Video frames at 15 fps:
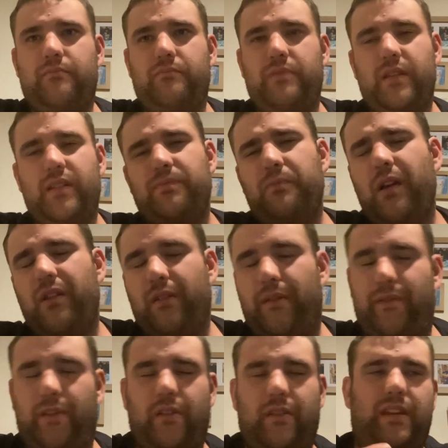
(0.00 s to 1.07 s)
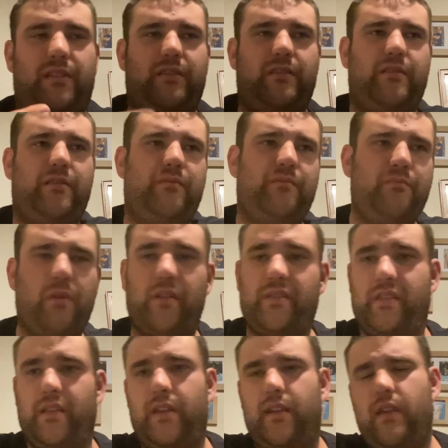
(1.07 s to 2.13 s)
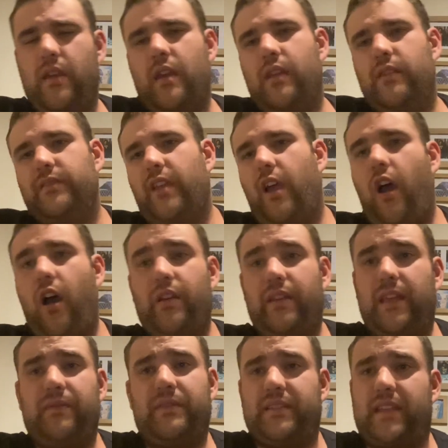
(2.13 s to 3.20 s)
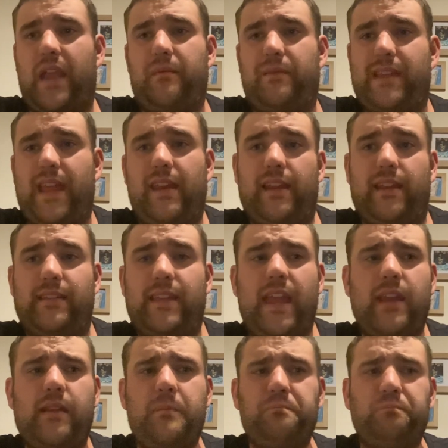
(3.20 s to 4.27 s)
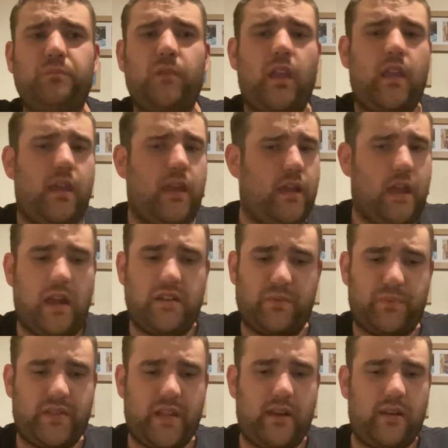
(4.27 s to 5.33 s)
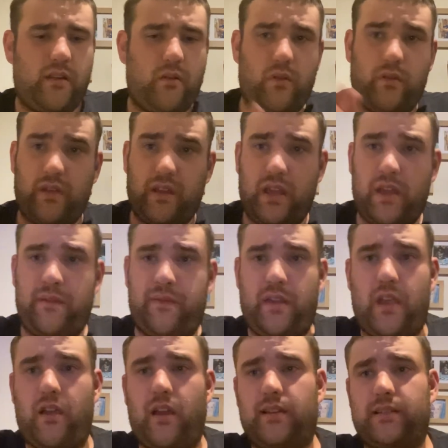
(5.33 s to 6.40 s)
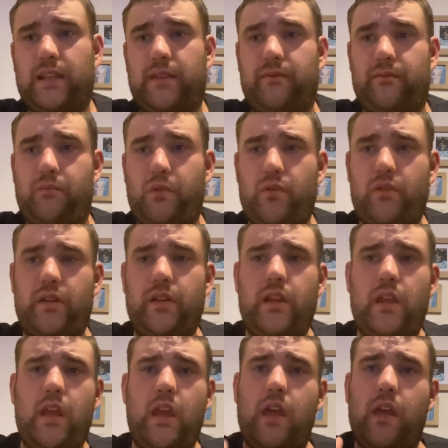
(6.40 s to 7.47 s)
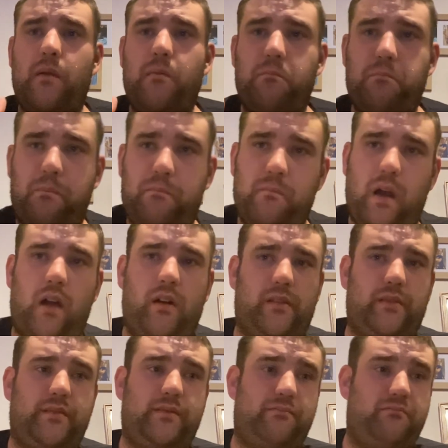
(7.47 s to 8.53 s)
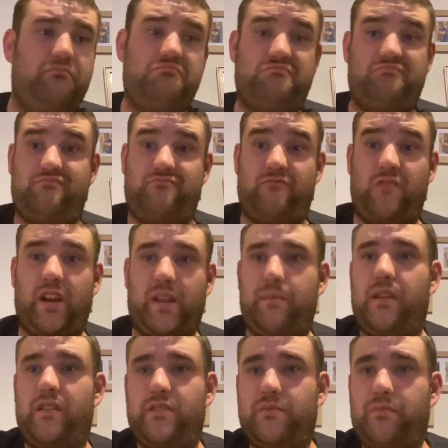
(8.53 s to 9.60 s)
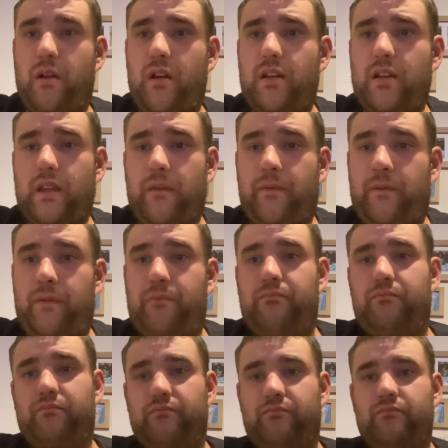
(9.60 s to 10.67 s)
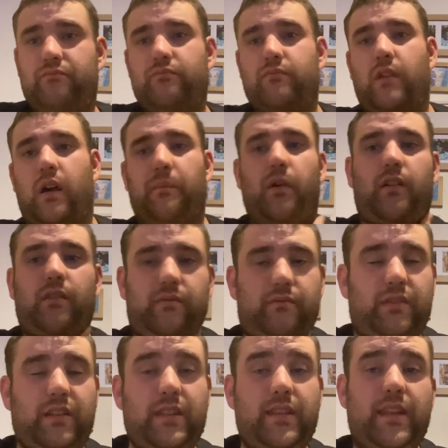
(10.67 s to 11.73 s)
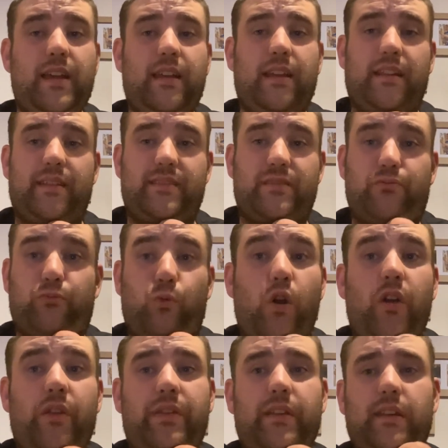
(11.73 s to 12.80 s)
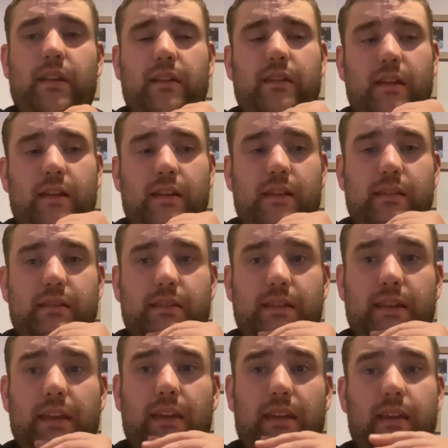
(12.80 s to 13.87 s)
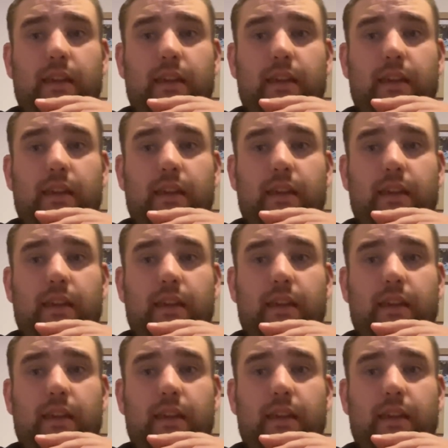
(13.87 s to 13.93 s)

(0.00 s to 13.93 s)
But it's my review anyway, personally. So I would give this game a 10 out of 10. 100%. If you guys haven't bought it, I'd recommend you buying it. If I'm not in that, it's worth it. And yeah.